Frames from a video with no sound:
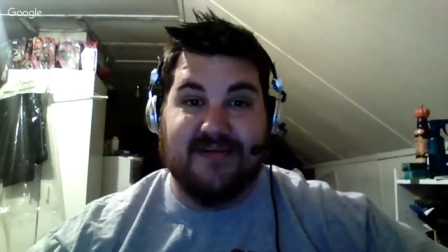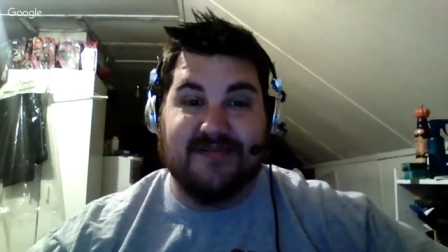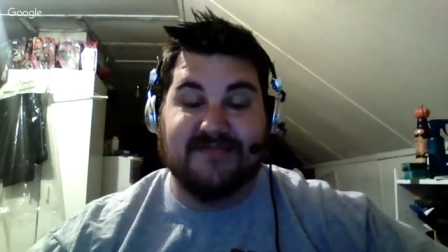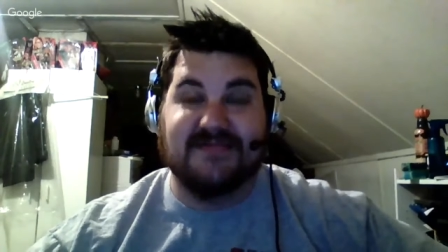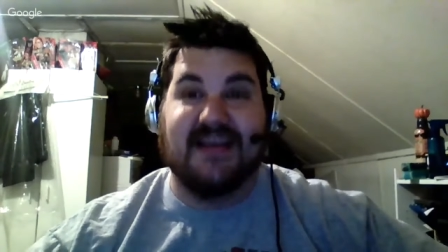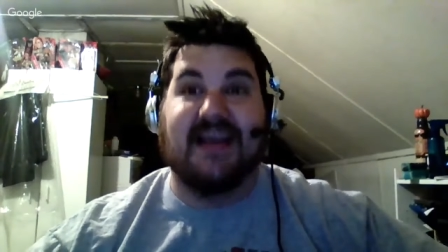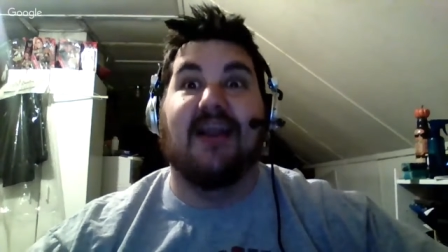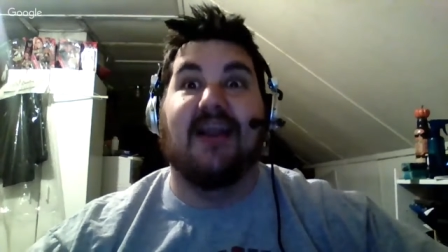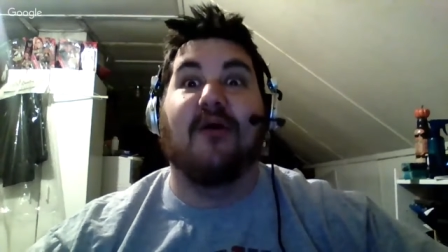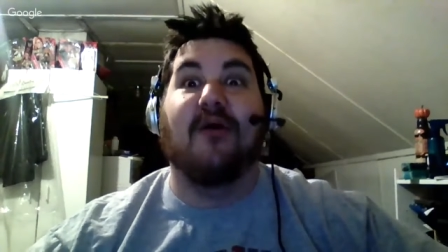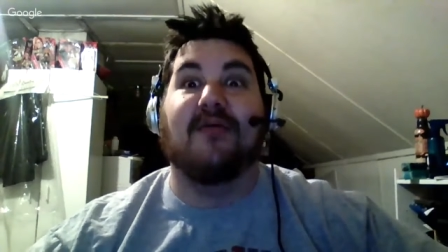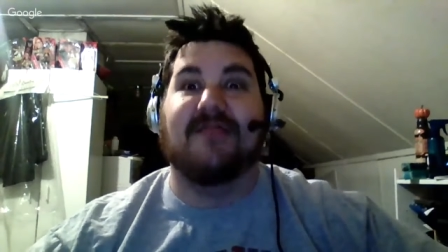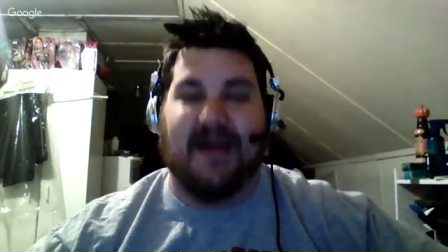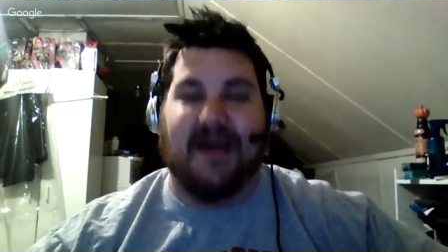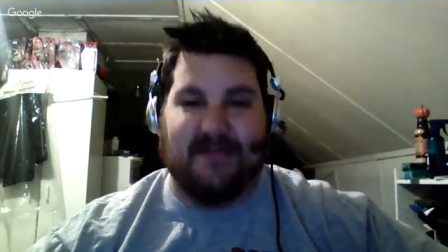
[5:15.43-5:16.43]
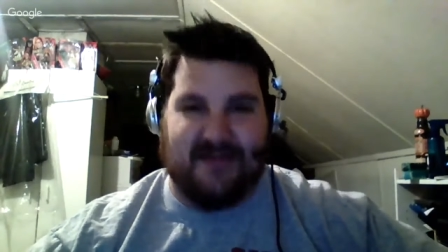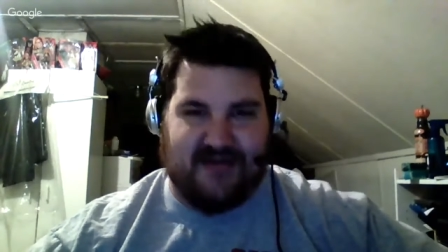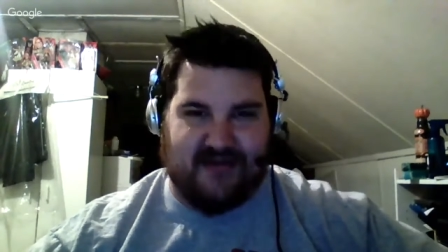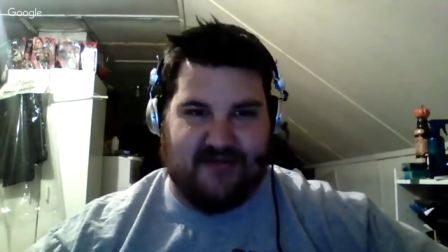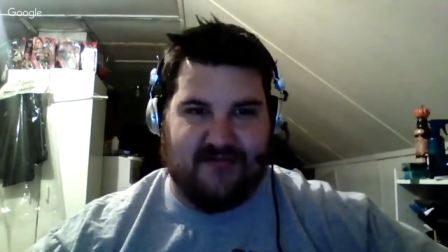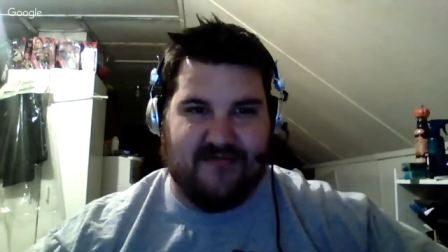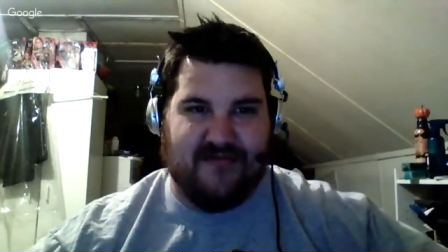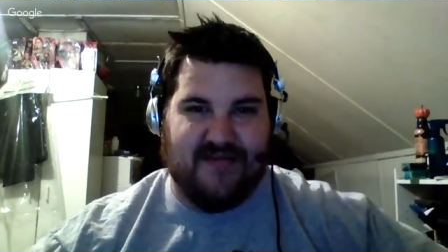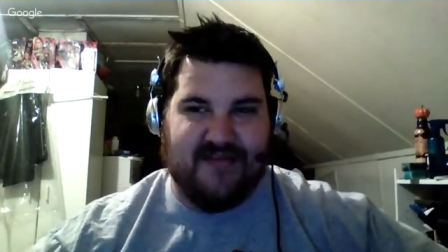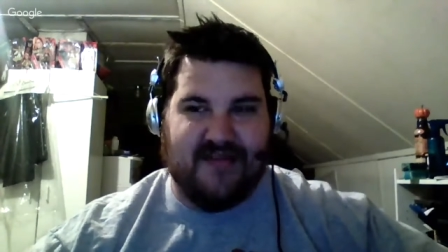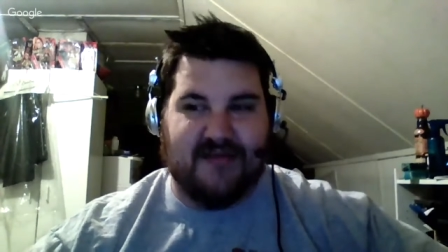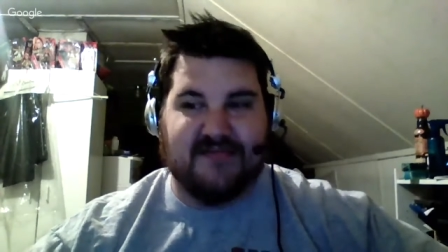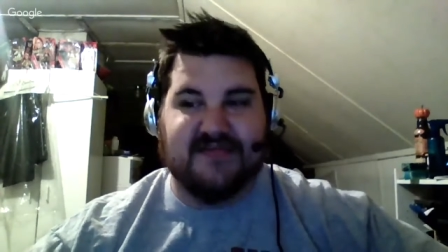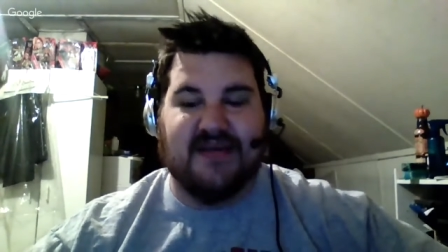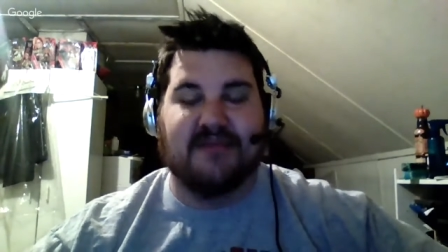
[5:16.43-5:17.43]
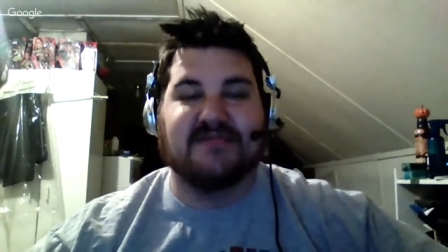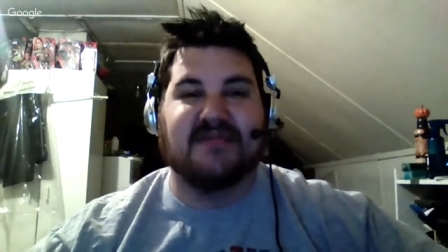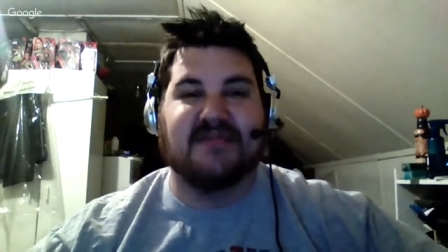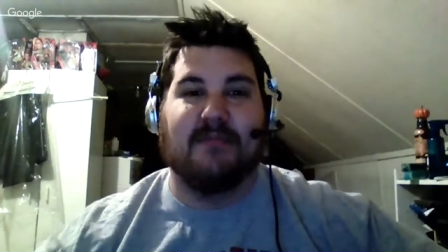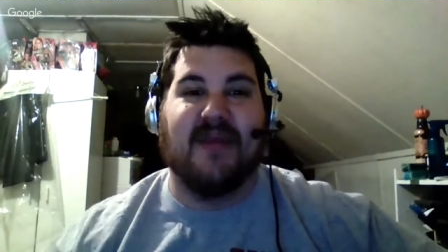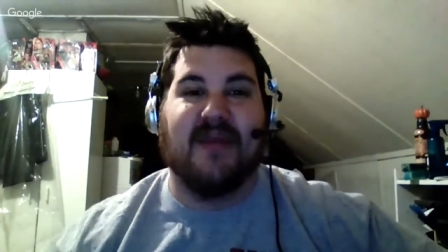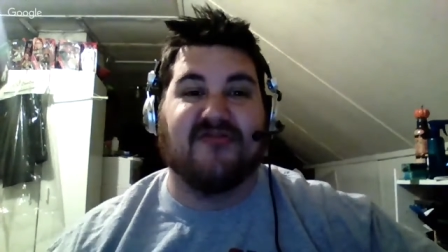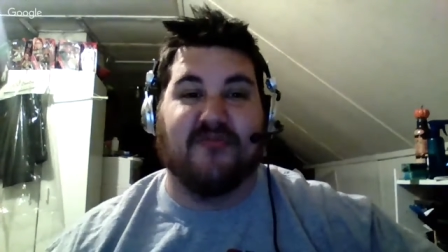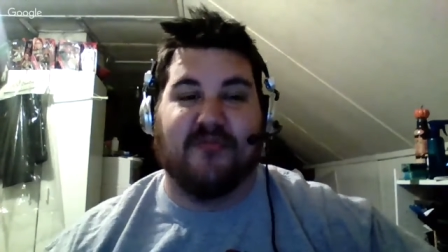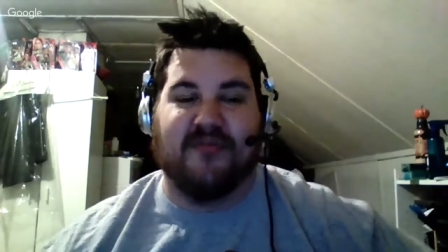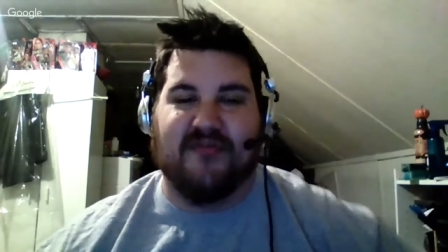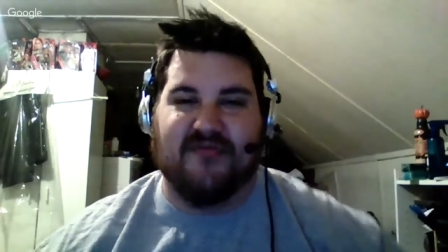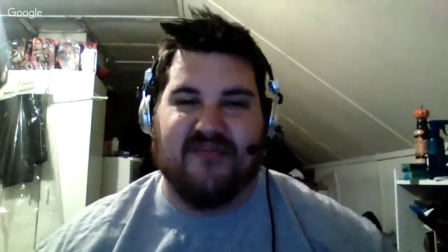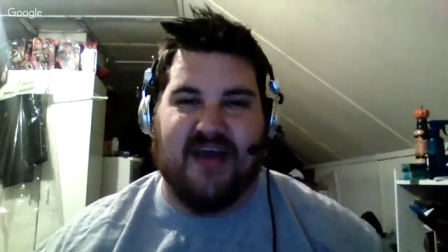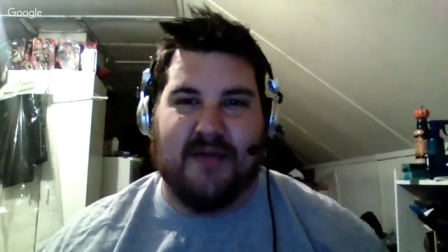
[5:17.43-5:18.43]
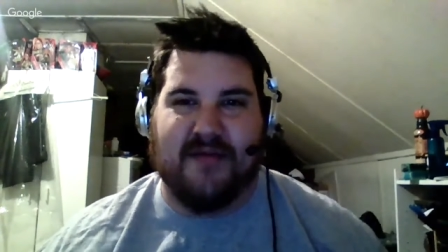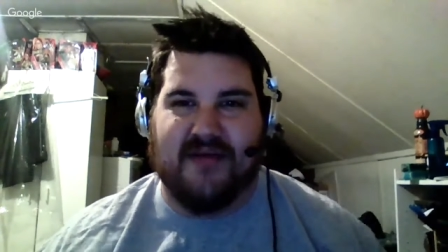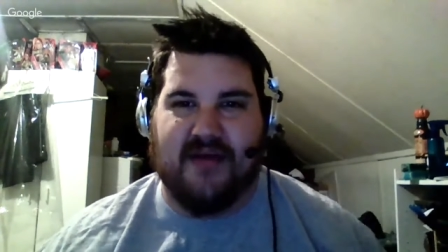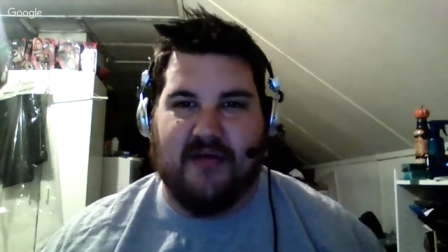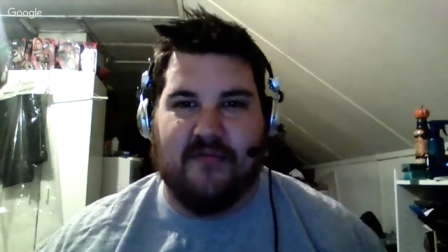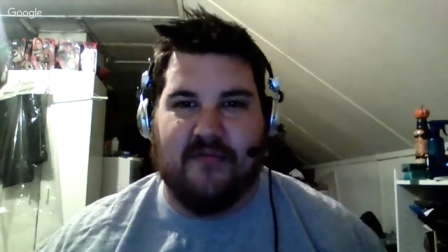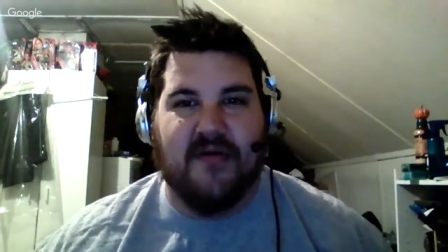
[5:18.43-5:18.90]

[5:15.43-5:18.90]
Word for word: It was a long time ago. That was that was a major brother time ago.